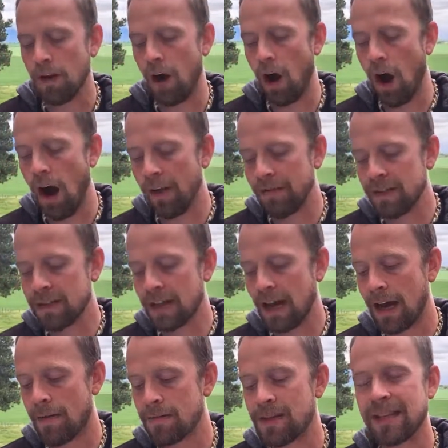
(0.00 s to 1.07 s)

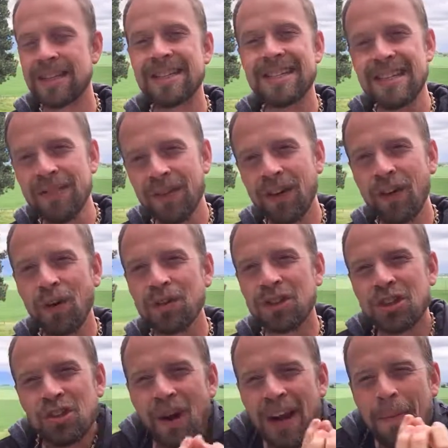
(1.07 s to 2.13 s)
oftentimes it's difficult to
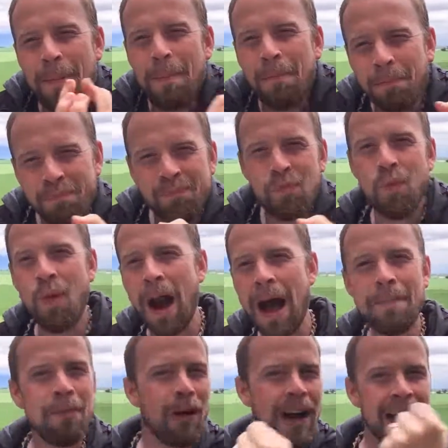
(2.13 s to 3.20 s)
try to
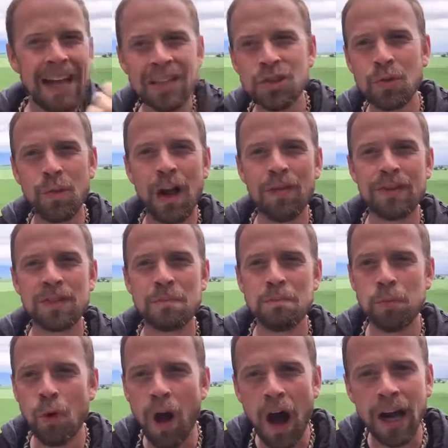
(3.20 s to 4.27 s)
wrap our heads around these
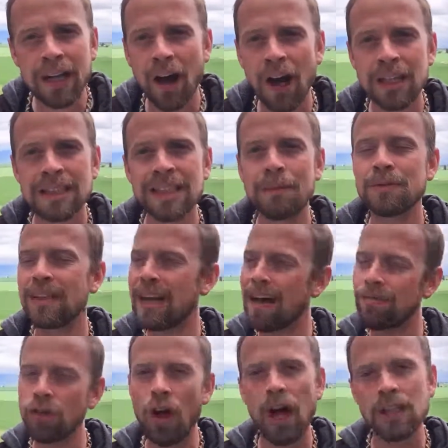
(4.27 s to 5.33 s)
broad concepts that
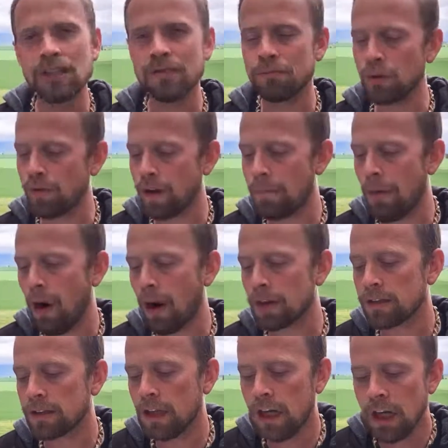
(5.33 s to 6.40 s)
have lots of moving
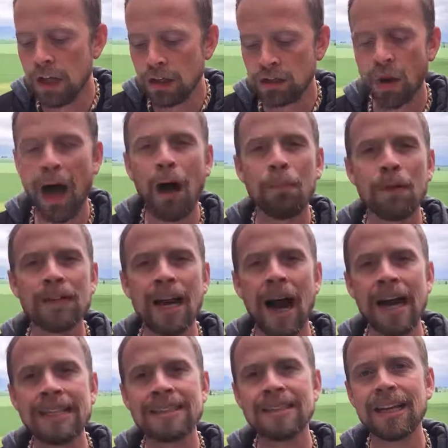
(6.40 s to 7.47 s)
parts. So Albert
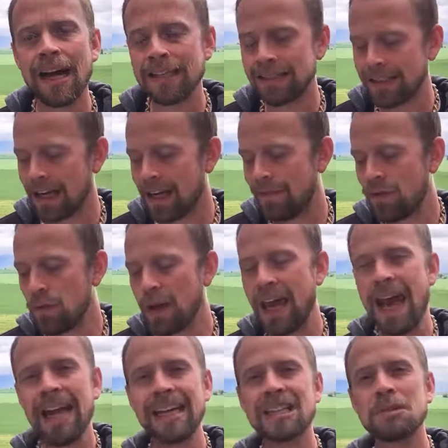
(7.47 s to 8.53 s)
Einstein said, if you
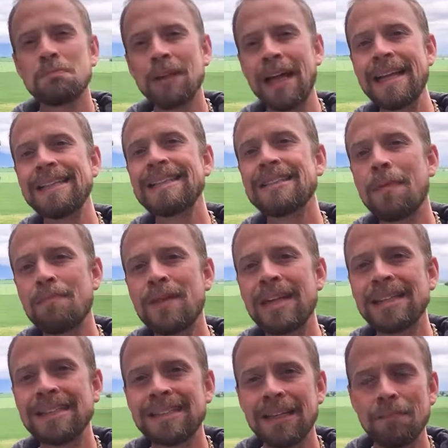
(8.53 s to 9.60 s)
can't explain something
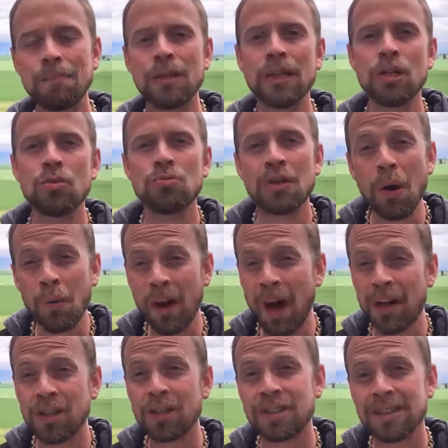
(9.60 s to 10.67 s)
simply, you don't
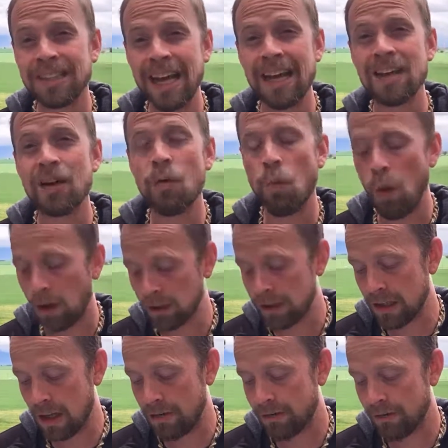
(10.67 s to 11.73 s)
understand it well
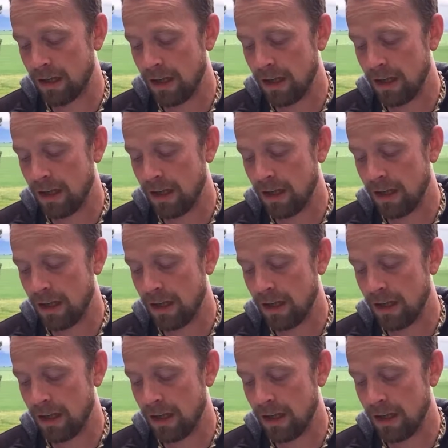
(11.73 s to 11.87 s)
enough.